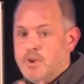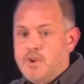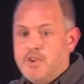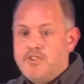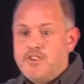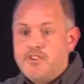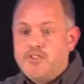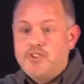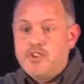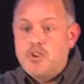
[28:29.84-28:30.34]

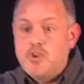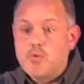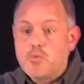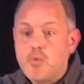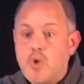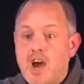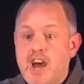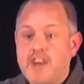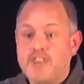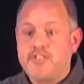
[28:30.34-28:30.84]
He says to you,
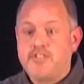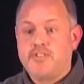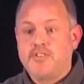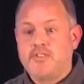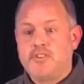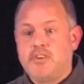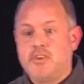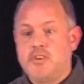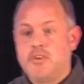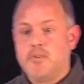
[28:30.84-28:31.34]

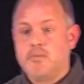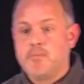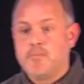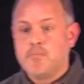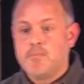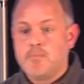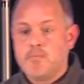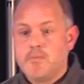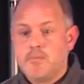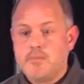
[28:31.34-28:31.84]
rest.
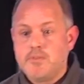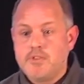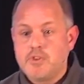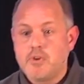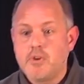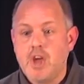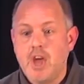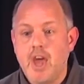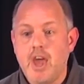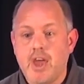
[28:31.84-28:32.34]
It's
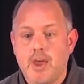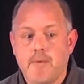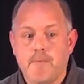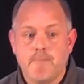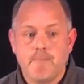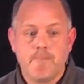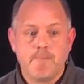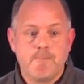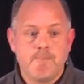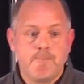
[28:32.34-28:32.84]
okay.
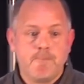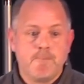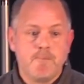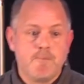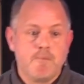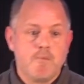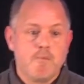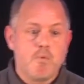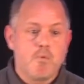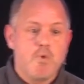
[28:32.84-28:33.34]

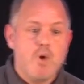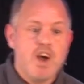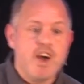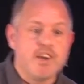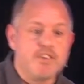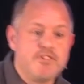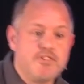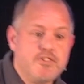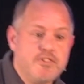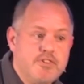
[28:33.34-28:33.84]

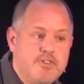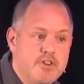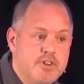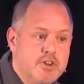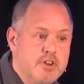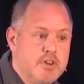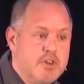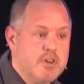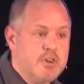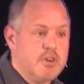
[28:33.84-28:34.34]
Rest.
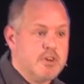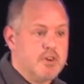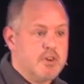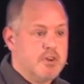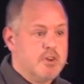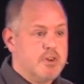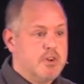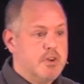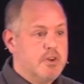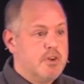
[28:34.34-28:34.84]

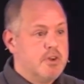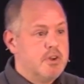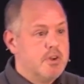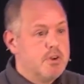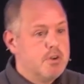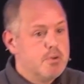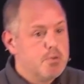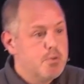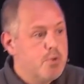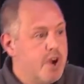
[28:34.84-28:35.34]

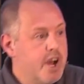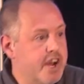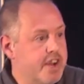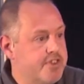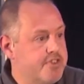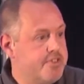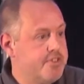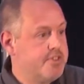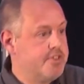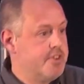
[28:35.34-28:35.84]

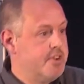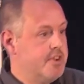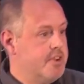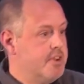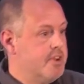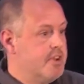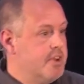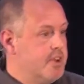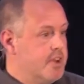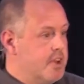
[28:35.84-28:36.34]
Rest.
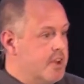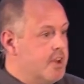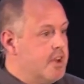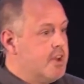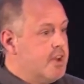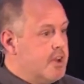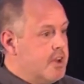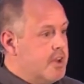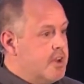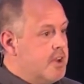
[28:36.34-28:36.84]

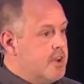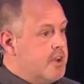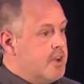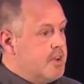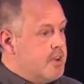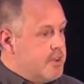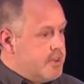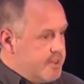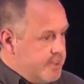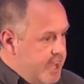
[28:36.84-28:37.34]

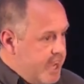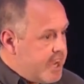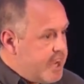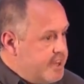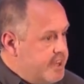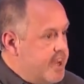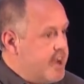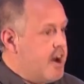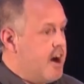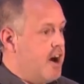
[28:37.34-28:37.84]
Take a
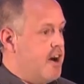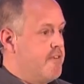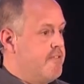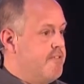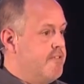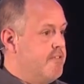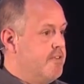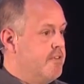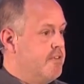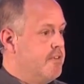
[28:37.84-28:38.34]
day
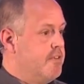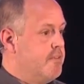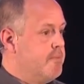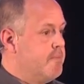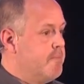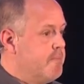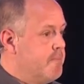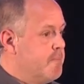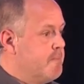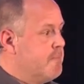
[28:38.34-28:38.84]
off.
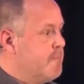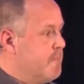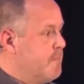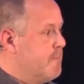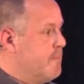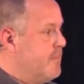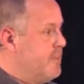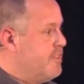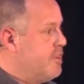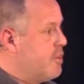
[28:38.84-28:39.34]

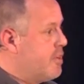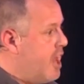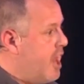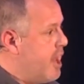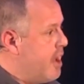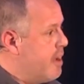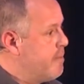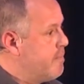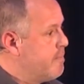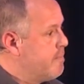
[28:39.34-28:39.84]
It's okay.